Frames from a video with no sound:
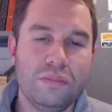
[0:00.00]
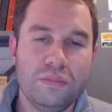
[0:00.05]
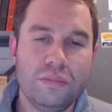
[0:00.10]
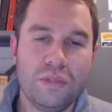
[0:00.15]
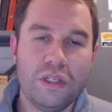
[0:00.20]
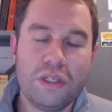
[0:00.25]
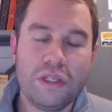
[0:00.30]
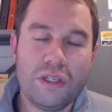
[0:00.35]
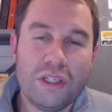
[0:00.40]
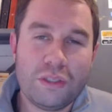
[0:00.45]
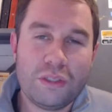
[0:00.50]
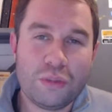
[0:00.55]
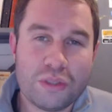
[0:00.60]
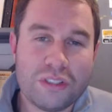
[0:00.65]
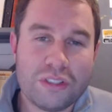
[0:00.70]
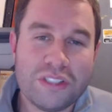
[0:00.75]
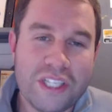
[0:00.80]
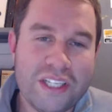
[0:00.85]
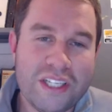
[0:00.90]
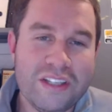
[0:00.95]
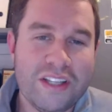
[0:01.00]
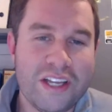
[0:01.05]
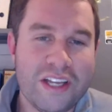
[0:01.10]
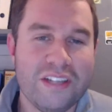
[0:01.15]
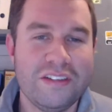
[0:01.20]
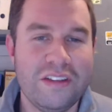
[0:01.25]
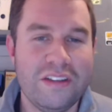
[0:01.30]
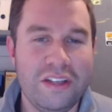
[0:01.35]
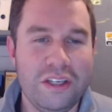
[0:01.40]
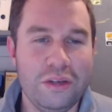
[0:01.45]
it was said
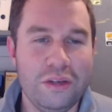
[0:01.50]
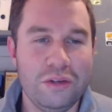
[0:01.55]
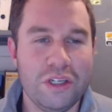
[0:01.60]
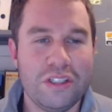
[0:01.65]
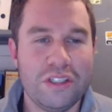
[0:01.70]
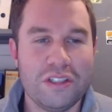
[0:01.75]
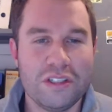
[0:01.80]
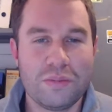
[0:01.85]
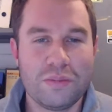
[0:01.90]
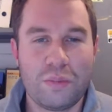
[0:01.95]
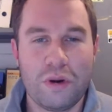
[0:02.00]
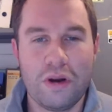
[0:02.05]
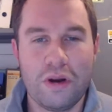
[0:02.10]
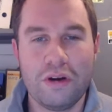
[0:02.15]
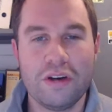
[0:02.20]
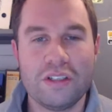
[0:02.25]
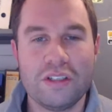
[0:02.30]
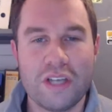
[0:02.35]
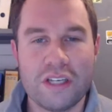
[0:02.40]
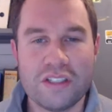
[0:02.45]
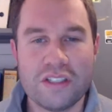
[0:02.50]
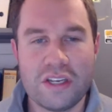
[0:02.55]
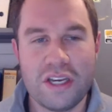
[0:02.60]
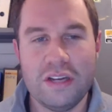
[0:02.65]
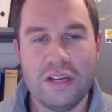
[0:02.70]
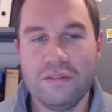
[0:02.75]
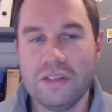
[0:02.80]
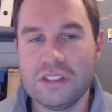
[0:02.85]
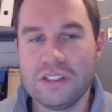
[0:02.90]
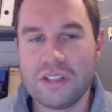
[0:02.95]
that the unit is prioritizing
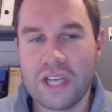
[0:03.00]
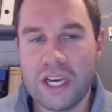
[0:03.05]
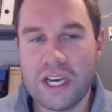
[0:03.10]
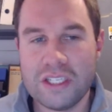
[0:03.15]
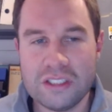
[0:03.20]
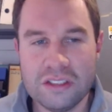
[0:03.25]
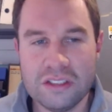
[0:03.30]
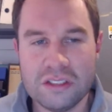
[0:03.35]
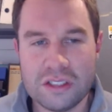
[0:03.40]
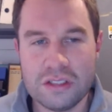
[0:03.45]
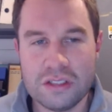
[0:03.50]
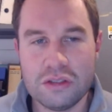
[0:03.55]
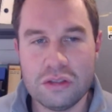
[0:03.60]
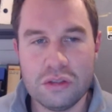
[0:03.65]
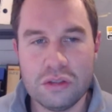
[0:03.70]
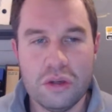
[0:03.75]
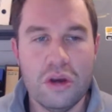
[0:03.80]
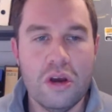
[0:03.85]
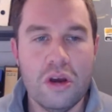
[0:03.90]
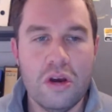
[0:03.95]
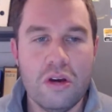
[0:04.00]
investigations into